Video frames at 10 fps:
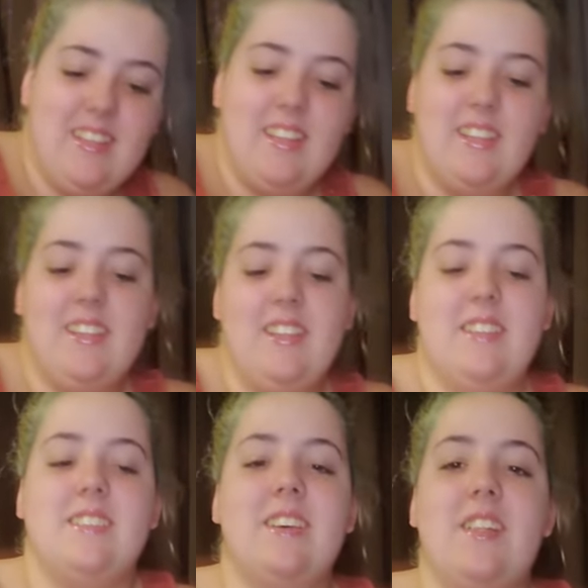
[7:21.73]
Oh,
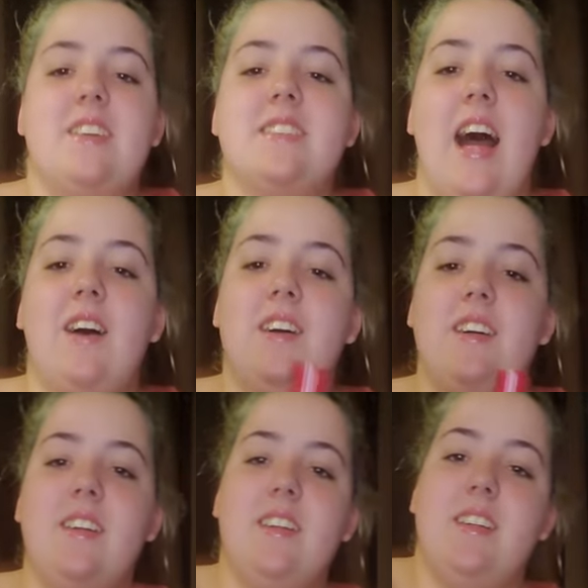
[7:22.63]
so there's that.
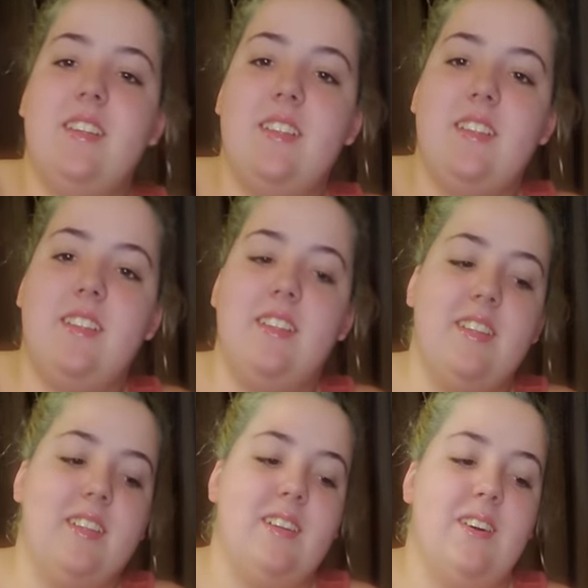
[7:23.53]
Two million
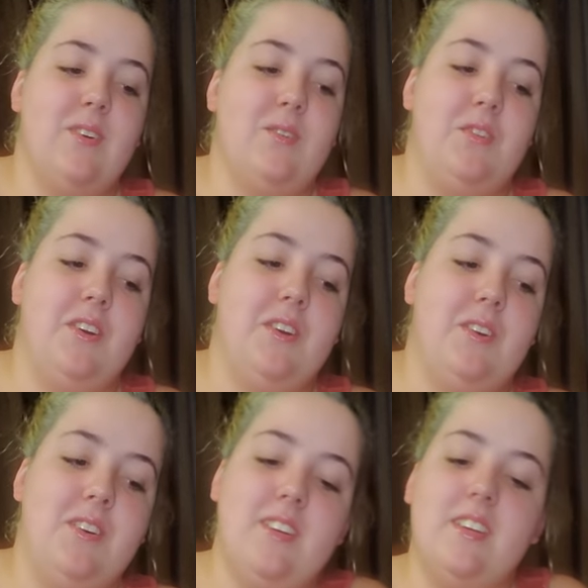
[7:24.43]
views. oh
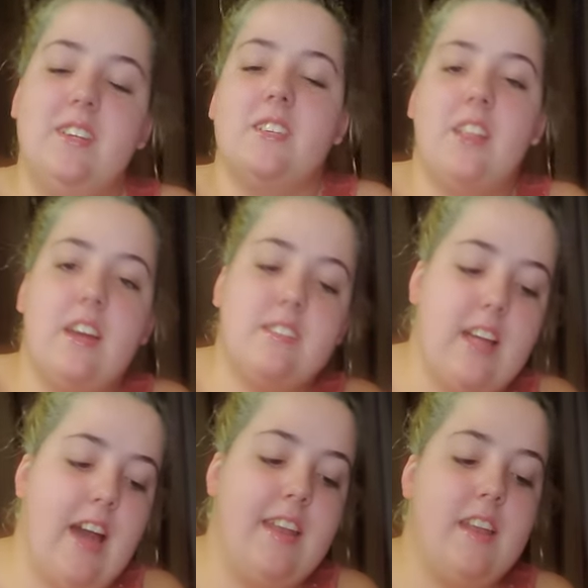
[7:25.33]
no. So there's
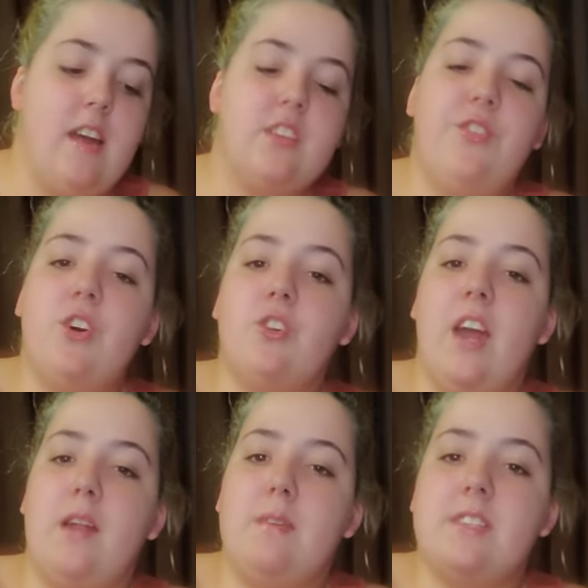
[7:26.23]
that, and it does feel
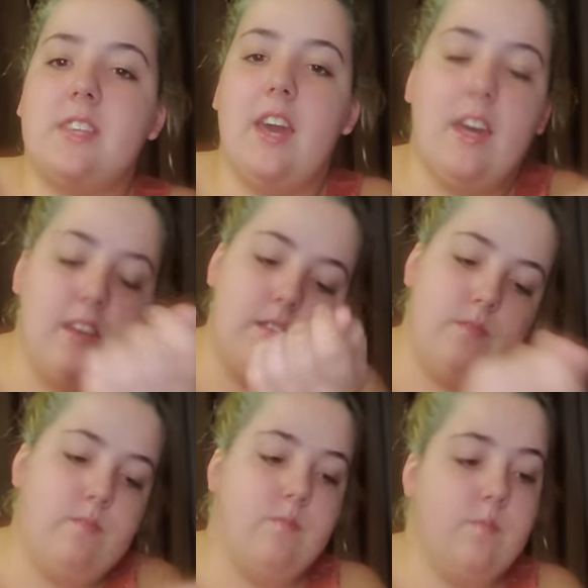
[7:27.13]
great on my skin.
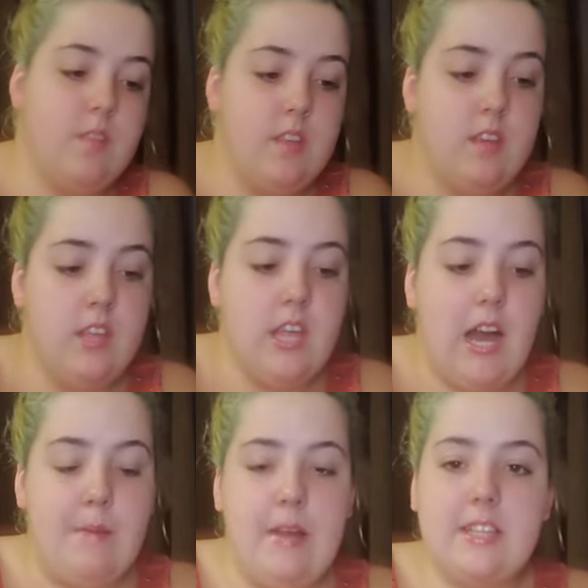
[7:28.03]

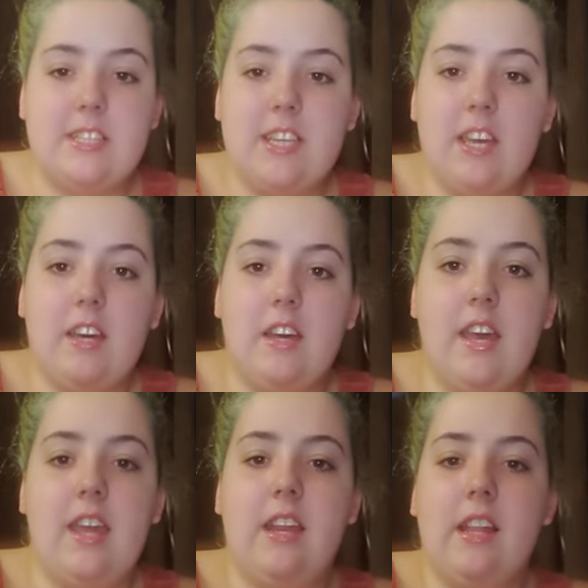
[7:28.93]
I'm not seeing
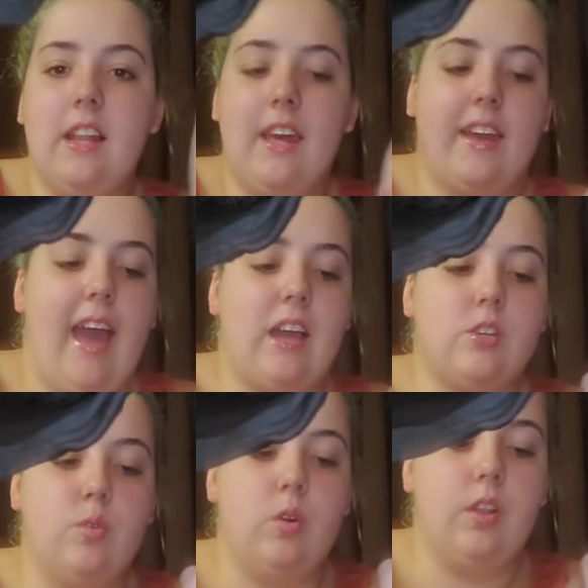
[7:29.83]
any like
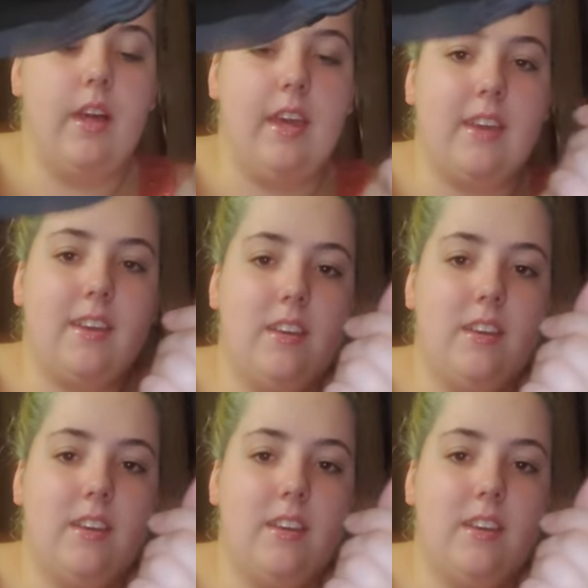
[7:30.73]
actual like